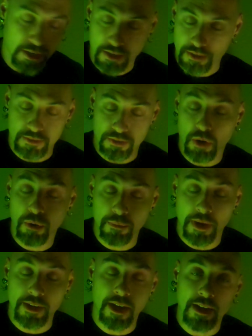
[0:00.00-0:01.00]
gotta go with
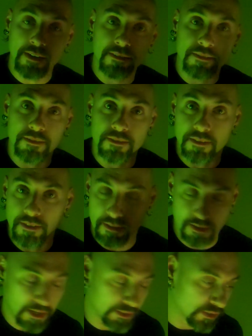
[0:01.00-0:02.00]
my gut.
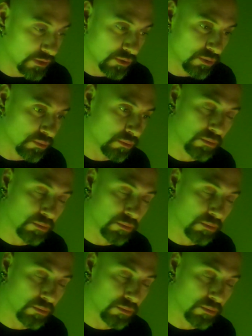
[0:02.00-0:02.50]
I do